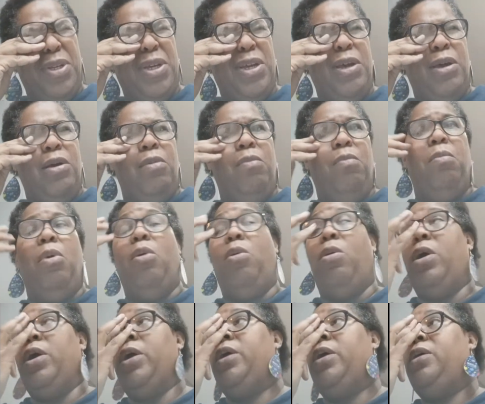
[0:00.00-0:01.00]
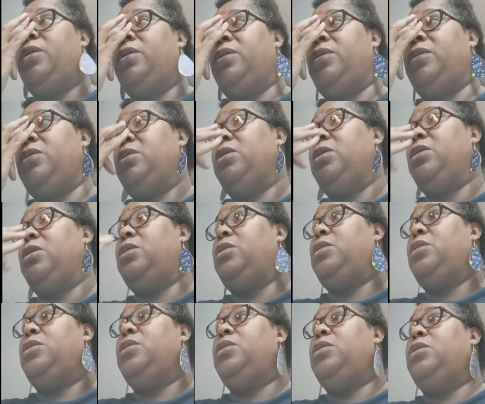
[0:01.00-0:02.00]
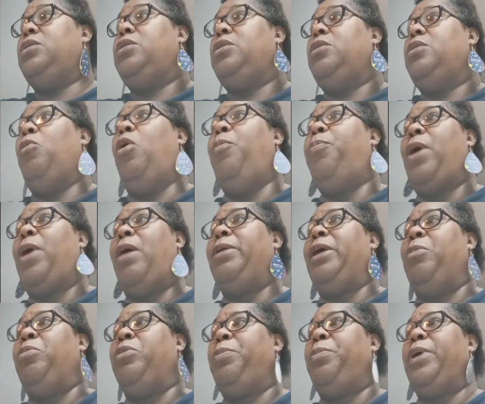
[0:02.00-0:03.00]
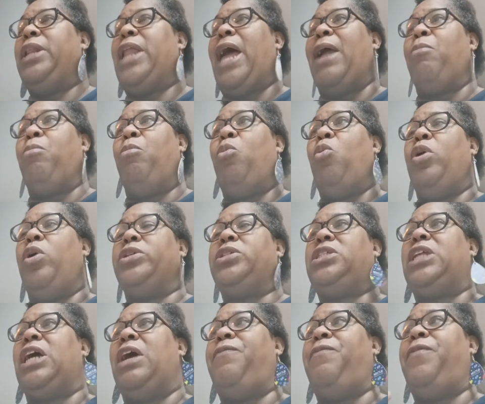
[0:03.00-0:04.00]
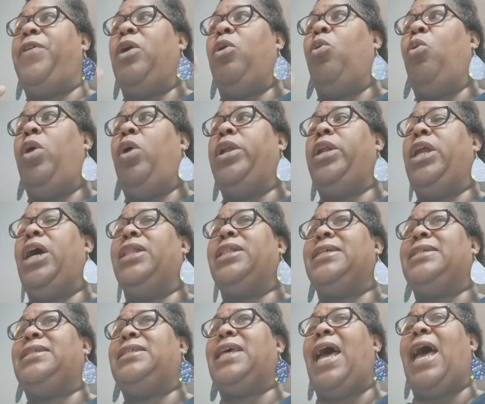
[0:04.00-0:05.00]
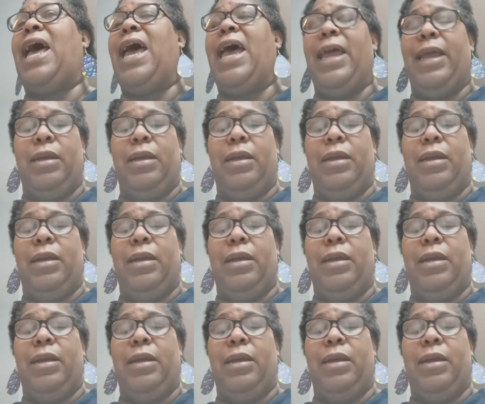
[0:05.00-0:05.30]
more. Well, probably it would have been like more stuffing or another side.